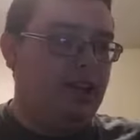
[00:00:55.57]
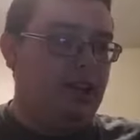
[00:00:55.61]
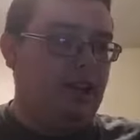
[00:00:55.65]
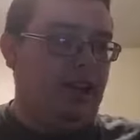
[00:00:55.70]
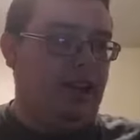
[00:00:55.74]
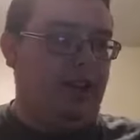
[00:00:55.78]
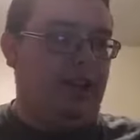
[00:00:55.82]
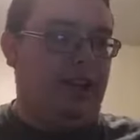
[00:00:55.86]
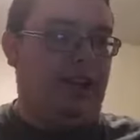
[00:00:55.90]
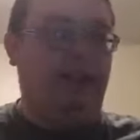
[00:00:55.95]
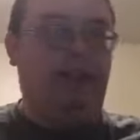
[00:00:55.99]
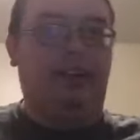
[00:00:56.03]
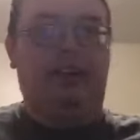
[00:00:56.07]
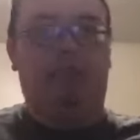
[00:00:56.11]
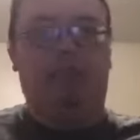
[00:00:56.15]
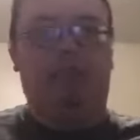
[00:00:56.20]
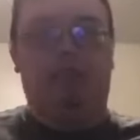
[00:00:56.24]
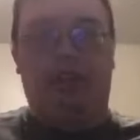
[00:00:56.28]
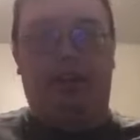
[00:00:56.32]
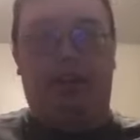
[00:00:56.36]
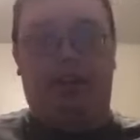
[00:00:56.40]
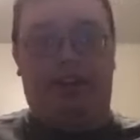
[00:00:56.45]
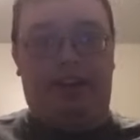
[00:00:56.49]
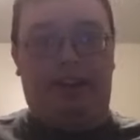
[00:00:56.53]
And
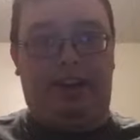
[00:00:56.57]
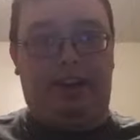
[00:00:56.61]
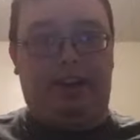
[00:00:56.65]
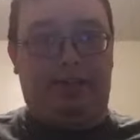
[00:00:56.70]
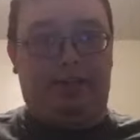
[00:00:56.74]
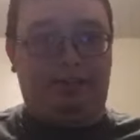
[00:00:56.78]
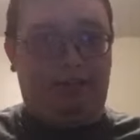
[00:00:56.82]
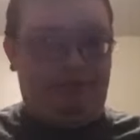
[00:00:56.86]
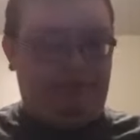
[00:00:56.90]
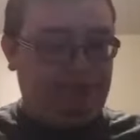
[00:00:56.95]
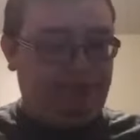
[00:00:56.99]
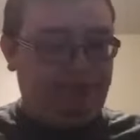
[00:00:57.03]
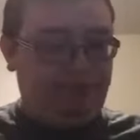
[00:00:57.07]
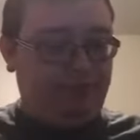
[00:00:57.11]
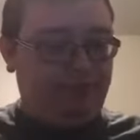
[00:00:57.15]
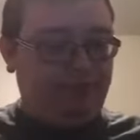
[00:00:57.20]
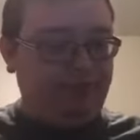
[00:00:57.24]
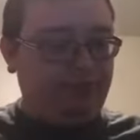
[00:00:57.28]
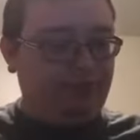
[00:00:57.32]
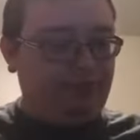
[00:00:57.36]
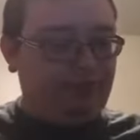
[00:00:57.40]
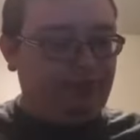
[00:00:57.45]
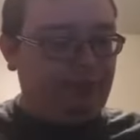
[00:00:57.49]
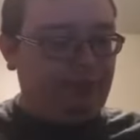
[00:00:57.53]
we're going to kind of,
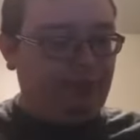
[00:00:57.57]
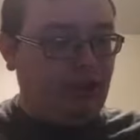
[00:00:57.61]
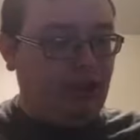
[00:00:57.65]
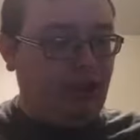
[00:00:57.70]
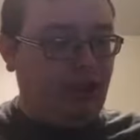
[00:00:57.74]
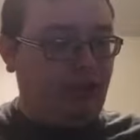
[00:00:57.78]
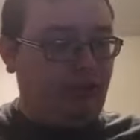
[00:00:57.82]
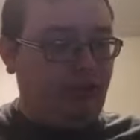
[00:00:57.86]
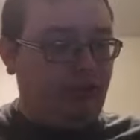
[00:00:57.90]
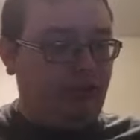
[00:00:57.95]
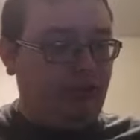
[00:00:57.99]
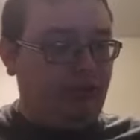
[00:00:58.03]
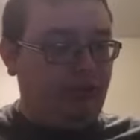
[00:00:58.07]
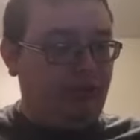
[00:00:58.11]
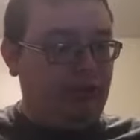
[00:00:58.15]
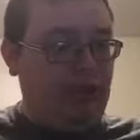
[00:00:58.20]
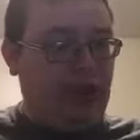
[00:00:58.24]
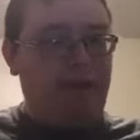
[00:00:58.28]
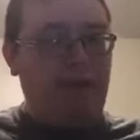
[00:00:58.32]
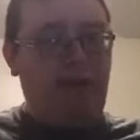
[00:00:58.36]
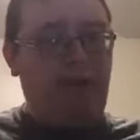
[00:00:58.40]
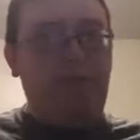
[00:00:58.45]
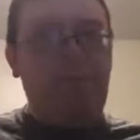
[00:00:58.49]
it